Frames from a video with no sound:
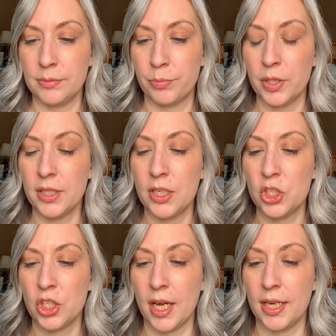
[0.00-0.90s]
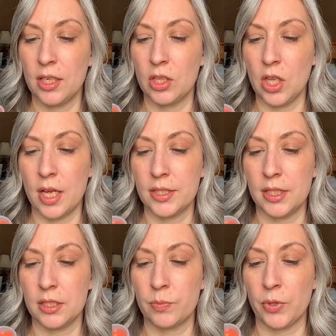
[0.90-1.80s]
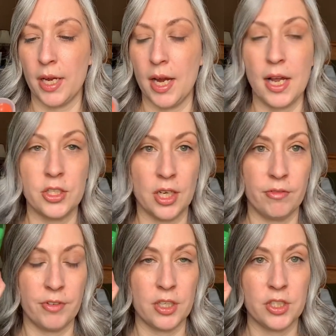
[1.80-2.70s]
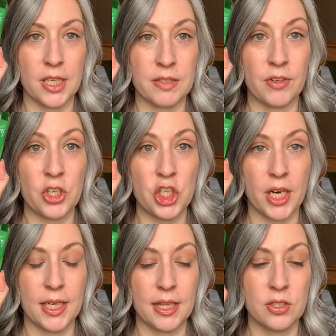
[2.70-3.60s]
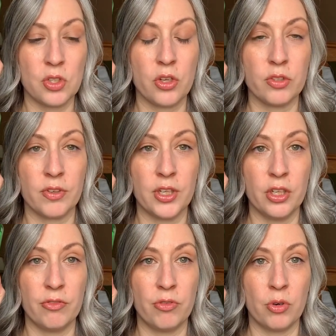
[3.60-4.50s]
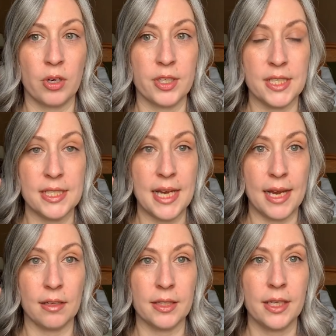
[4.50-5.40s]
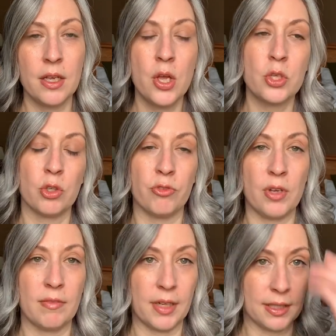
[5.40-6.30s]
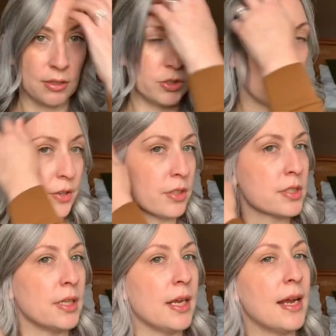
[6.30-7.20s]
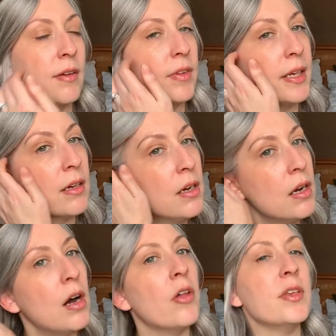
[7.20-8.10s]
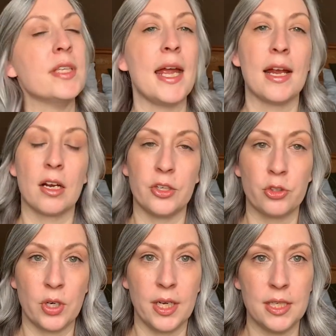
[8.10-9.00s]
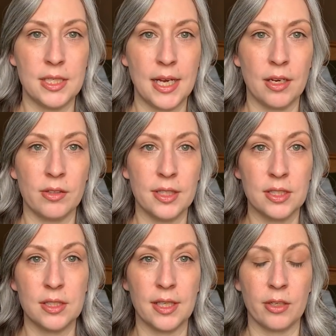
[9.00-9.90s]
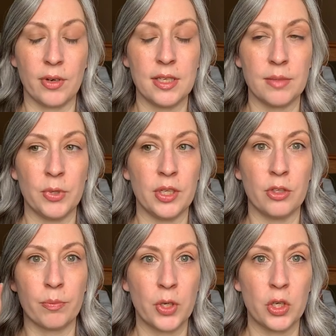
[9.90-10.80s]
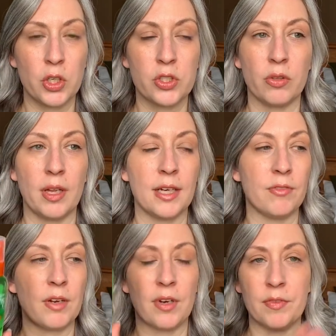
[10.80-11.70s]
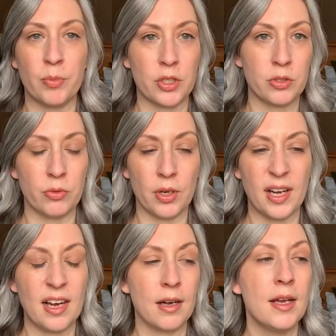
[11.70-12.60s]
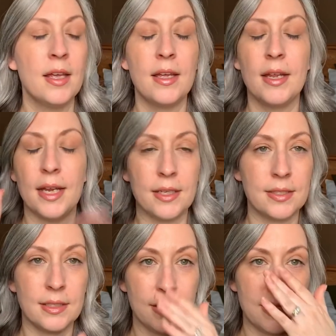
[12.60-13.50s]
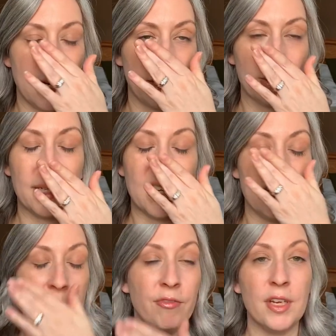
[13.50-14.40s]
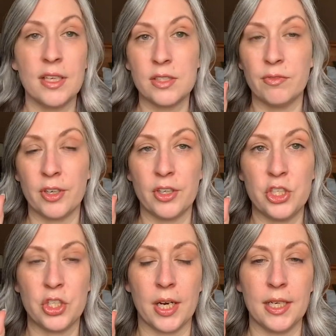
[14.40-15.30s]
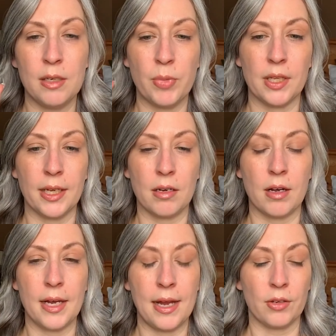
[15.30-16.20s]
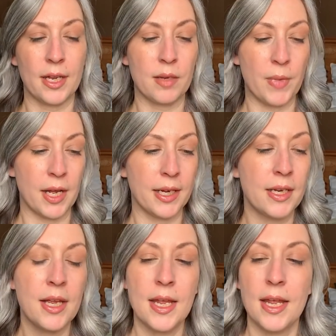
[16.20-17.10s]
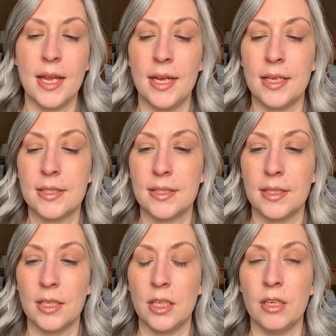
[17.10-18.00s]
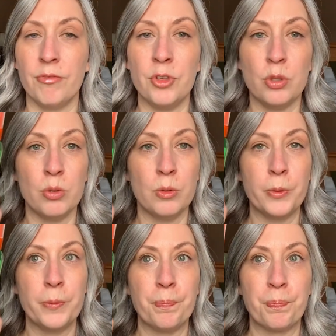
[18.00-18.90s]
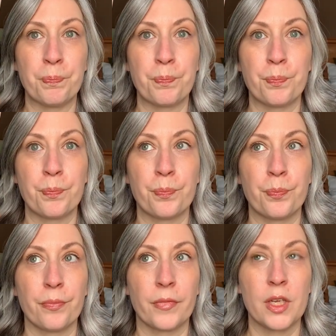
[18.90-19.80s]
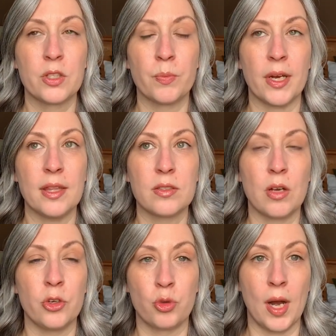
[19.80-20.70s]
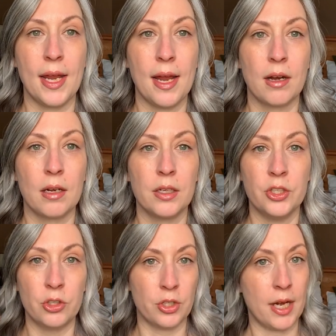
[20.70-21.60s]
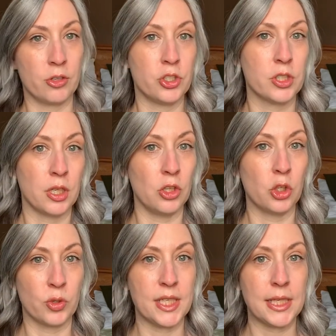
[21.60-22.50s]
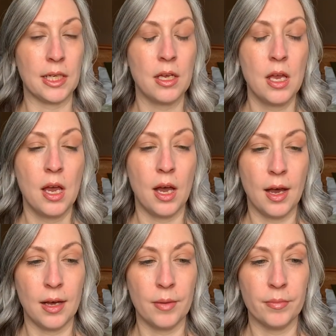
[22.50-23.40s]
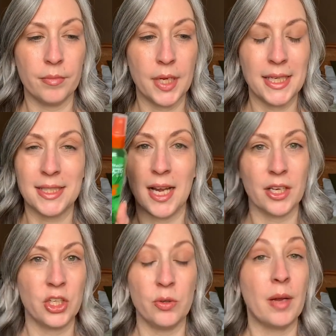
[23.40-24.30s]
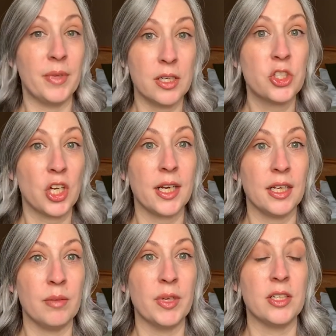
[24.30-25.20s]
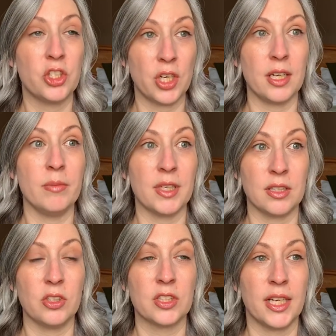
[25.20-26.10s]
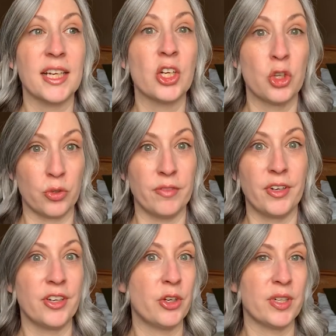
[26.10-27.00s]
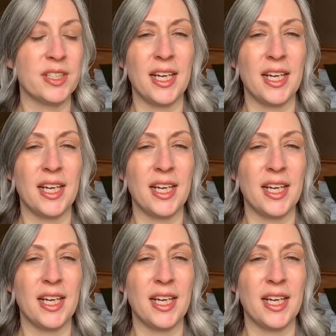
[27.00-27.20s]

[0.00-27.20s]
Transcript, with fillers: Brilliant Shine Glossing Spray, High Shine Finish. Yes, very shiny. This is also very good for detangling. So if you have like little daughters and they have like all this hair and you're trying to detangle it, this is like great to put in your purse. So like if you ever have to brush through their hair, instant detangling. It is very shiny, but like on hair like mine, it, if you spray this on dry hair, your hair is just gonna look greasy. Um, it's not cute. I mean, it's shiny, but it's shiny because it looks like gr very greasy.